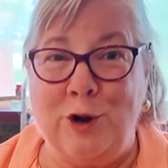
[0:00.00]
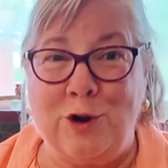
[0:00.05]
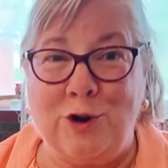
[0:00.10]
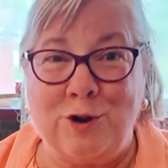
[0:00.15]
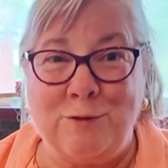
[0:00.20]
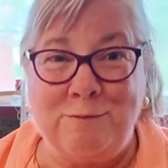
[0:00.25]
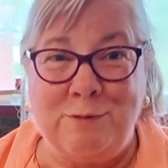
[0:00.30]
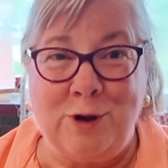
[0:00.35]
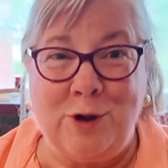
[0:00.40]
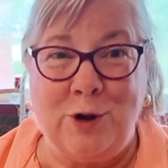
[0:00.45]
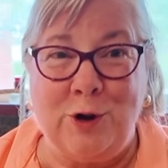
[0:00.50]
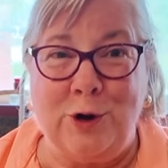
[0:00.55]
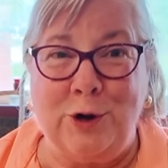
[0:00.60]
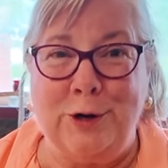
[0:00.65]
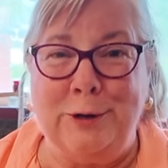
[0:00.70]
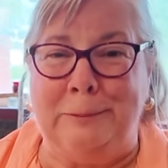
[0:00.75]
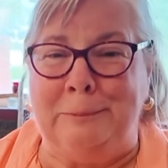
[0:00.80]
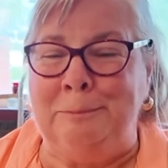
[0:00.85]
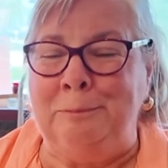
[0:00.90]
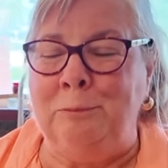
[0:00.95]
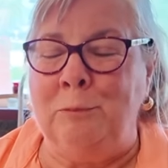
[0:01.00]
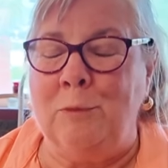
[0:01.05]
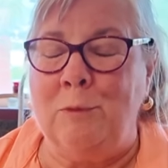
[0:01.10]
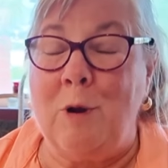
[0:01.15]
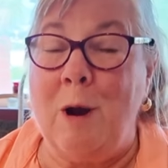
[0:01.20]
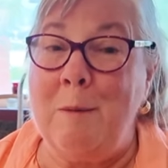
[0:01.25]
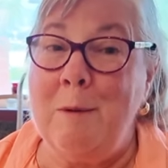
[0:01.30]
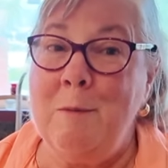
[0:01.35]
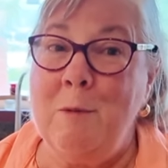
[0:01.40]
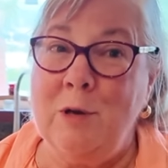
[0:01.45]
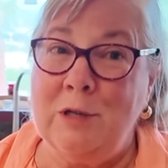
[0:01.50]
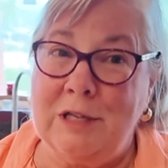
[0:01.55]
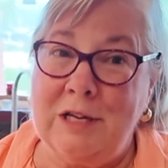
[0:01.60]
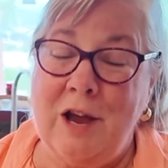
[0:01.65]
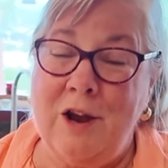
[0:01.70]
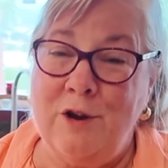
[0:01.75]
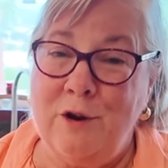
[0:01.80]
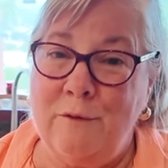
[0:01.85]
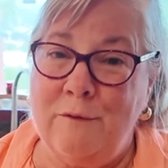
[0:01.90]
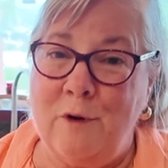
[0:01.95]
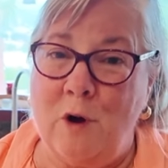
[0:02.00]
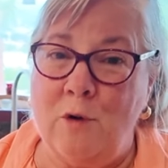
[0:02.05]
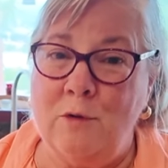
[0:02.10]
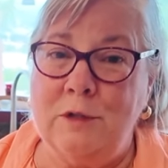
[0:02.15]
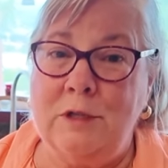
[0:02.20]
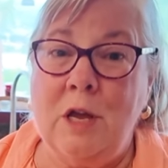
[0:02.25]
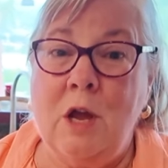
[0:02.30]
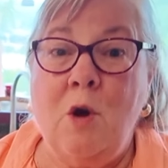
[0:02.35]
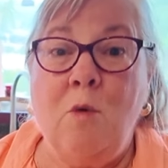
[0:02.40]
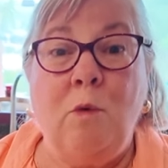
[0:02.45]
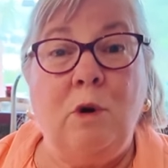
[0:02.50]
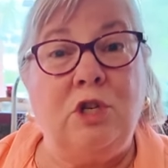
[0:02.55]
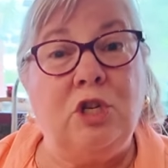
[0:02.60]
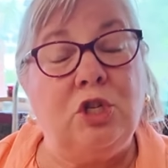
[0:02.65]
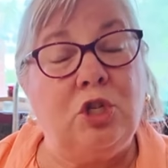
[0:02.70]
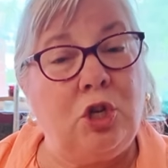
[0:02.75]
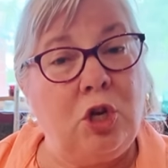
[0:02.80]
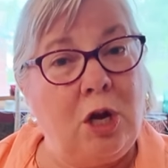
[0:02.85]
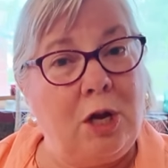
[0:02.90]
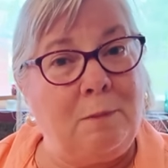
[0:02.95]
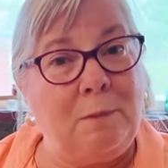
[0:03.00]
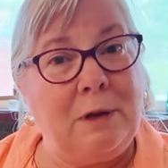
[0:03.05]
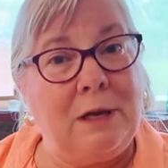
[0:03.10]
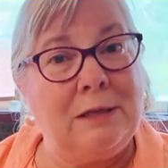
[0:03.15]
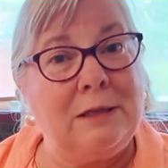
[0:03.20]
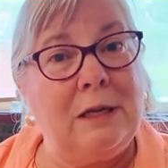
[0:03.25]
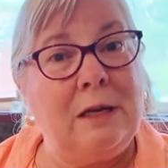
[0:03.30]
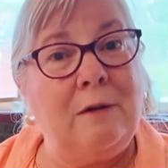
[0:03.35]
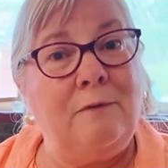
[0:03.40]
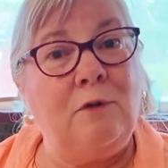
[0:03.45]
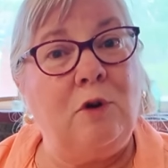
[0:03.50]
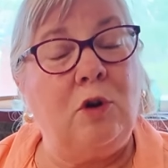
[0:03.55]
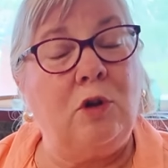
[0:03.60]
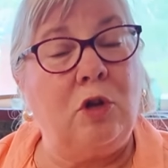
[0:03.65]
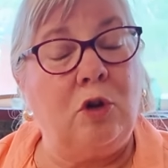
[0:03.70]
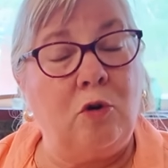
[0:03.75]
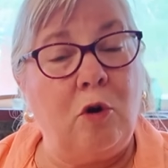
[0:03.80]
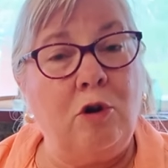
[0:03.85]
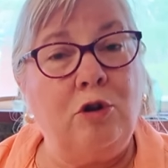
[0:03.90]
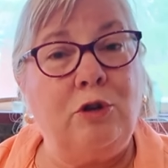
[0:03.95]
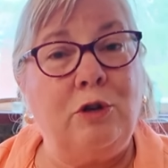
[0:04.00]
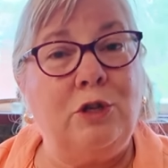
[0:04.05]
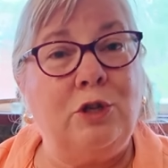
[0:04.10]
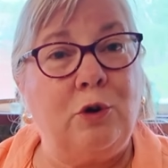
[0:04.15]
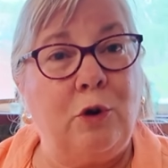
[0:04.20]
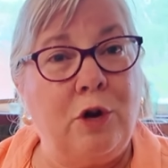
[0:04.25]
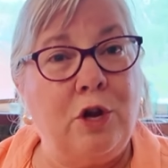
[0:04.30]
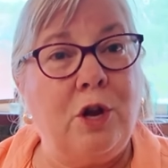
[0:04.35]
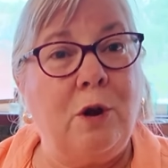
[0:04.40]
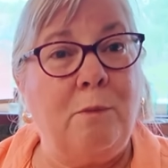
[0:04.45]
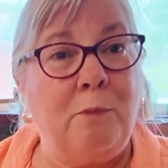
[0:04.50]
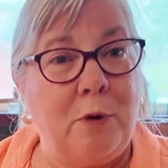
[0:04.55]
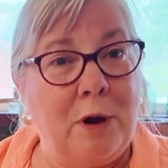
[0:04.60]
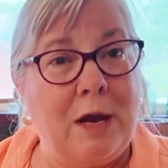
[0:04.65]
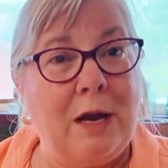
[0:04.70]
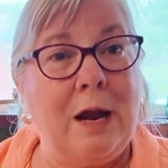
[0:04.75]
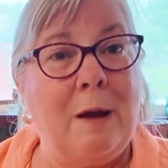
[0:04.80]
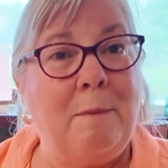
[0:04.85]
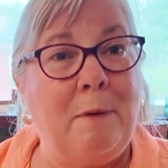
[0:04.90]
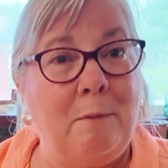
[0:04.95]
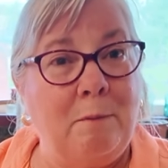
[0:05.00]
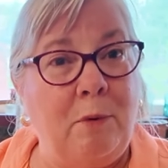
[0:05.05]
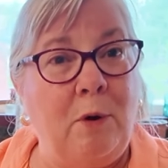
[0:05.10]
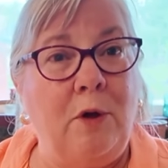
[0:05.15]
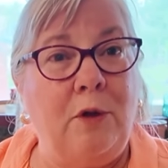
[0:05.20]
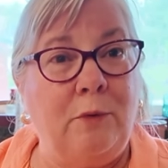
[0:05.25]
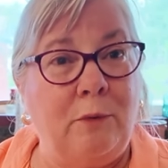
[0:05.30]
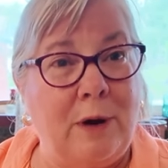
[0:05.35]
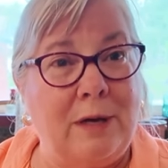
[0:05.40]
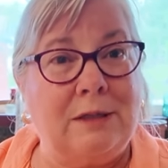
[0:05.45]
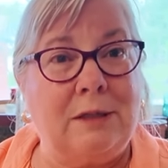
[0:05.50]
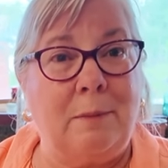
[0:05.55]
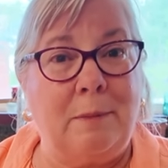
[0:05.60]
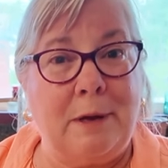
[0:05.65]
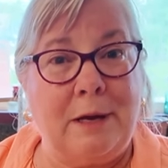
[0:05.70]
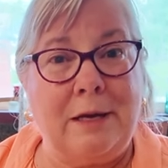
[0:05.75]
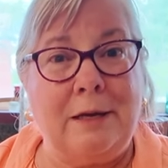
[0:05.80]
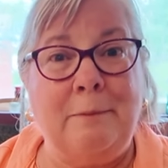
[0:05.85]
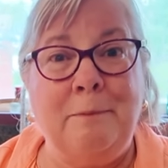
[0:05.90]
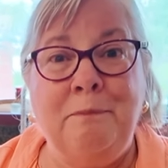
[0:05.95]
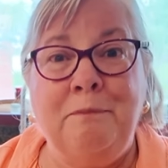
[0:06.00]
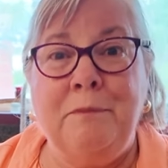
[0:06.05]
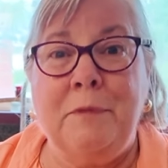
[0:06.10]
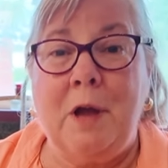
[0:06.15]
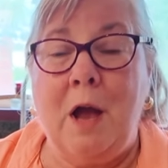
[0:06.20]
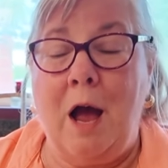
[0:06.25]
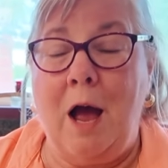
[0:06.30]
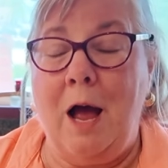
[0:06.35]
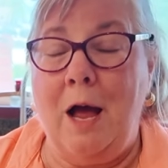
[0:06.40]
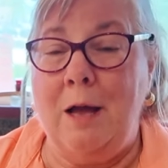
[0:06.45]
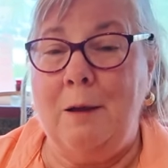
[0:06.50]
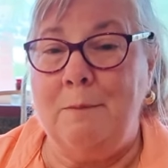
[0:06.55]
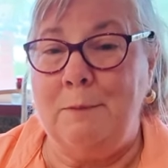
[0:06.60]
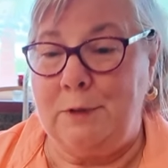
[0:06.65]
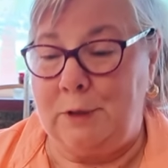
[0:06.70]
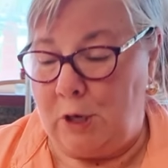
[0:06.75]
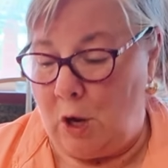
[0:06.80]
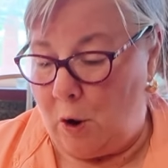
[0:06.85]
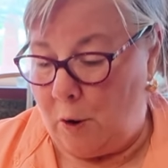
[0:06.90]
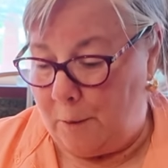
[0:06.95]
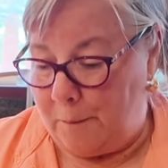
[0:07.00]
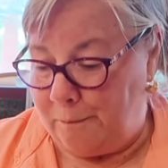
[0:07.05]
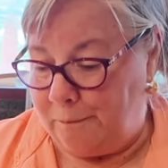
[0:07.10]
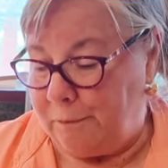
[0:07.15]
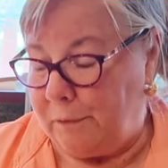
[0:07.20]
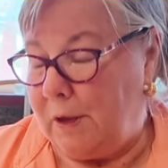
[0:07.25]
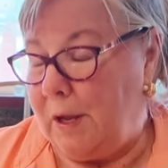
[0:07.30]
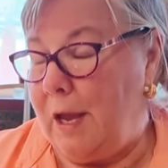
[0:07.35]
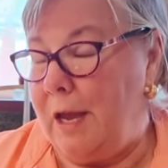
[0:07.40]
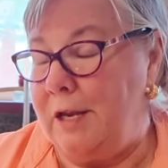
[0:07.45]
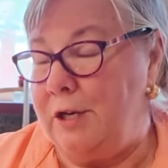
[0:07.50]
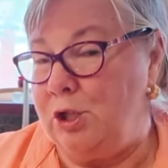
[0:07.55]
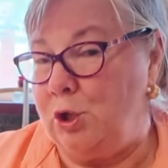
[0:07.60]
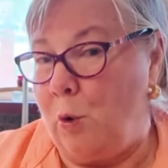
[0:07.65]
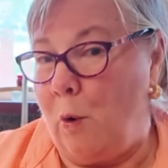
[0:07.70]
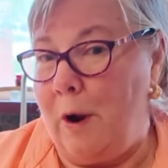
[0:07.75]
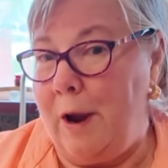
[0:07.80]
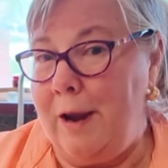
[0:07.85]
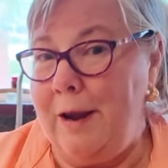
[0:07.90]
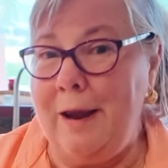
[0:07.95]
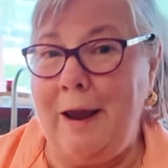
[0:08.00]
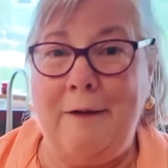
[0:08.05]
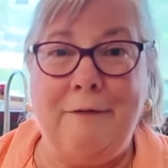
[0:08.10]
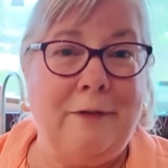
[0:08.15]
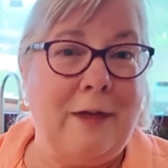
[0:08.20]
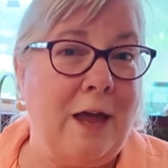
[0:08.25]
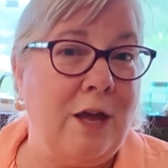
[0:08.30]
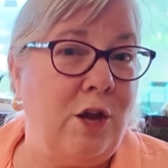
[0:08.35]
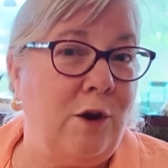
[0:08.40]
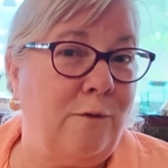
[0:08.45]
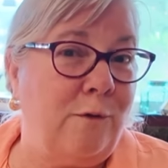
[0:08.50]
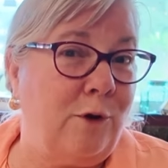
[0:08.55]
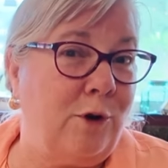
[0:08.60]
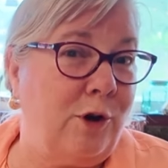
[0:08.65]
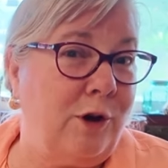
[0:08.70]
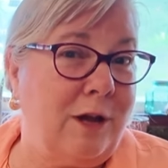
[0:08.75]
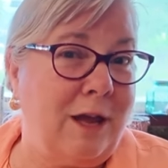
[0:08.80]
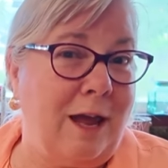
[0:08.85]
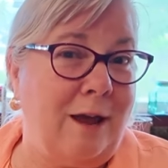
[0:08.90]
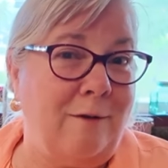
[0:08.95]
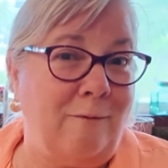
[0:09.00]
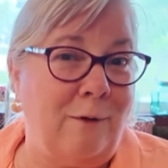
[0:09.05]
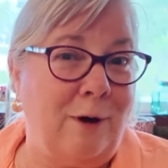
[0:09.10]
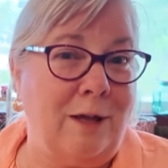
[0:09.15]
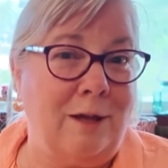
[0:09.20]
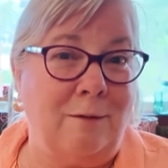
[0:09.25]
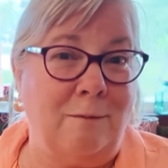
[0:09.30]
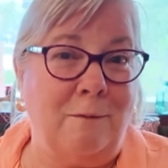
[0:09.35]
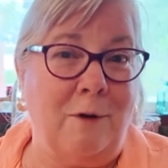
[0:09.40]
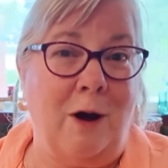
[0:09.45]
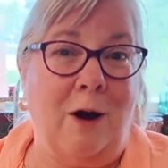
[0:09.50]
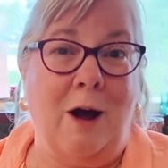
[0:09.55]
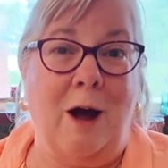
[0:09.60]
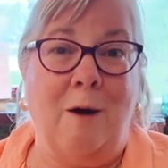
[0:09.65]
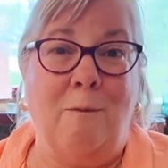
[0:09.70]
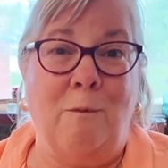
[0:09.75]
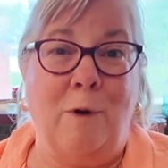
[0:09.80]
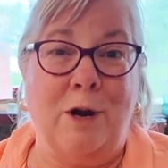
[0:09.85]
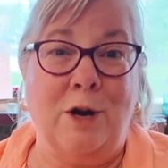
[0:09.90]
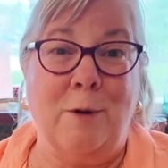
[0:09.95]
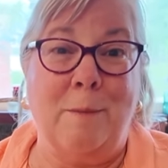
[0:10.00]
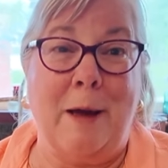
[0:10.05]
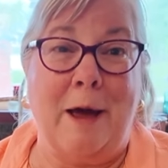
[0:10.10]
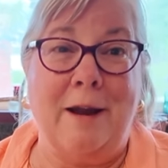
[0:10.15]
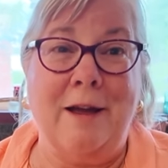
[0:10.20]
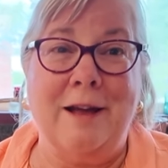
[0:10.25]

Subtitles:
your computer, probably mostly on your phones, which is good because then if you're at the grocery store, you can bring it up and pull a recipe. So enjoy, and thank you for cooking with Wonder About